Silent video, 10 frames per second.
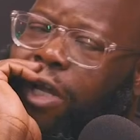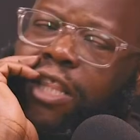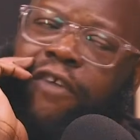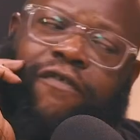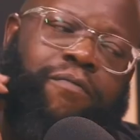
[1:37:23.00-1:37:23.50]
I
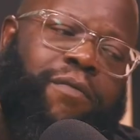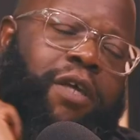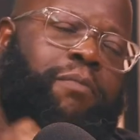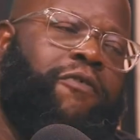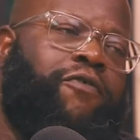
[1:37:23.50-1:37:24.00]
think for
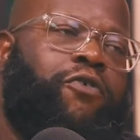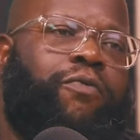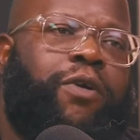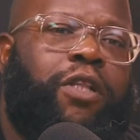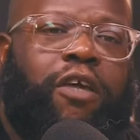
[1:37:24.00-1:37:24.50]
me, before
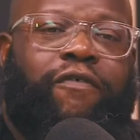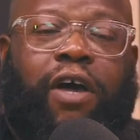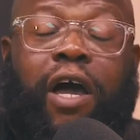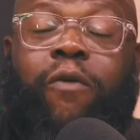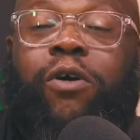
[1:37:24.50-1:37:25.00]
we leave,
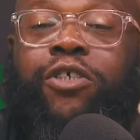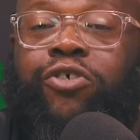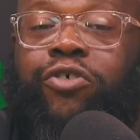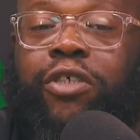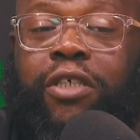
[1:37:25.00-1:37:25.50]
I, I
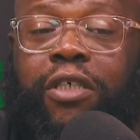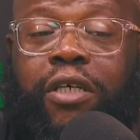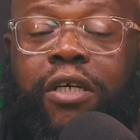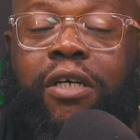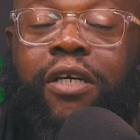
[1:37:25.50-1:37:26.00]
want you to,
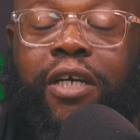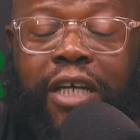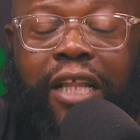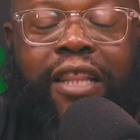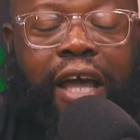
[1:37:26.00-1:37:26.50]

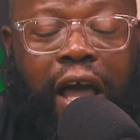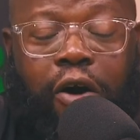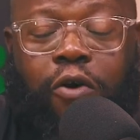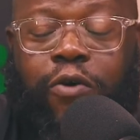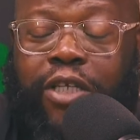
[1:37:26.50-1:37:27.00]
because I think I
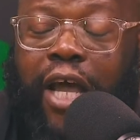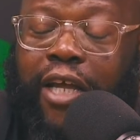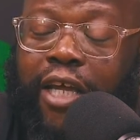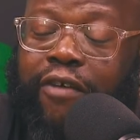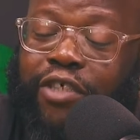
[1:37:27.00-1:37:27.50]
always got
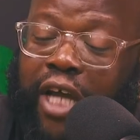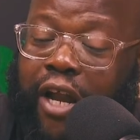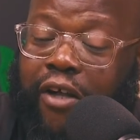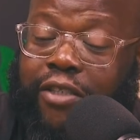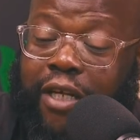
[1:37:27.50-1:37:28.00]
to give
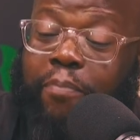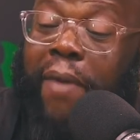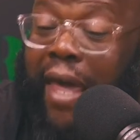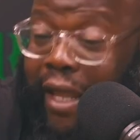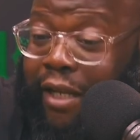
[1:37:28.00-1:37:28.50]
shout out to
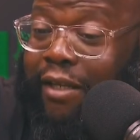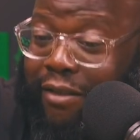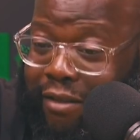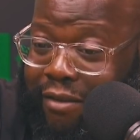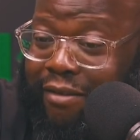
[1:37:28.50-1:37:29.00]
men.
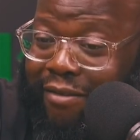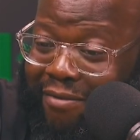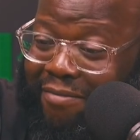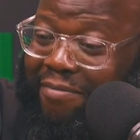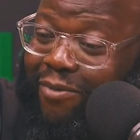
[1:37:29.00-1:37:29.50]

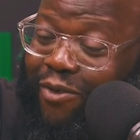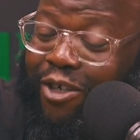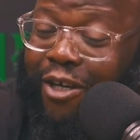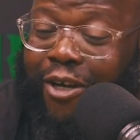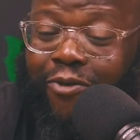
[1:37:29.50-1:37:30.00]
Mm-hmm.
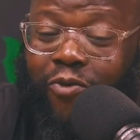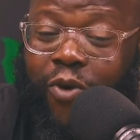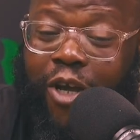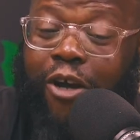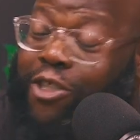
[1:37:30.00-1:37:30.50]
You know,
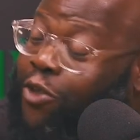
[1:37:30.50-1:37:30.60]
we are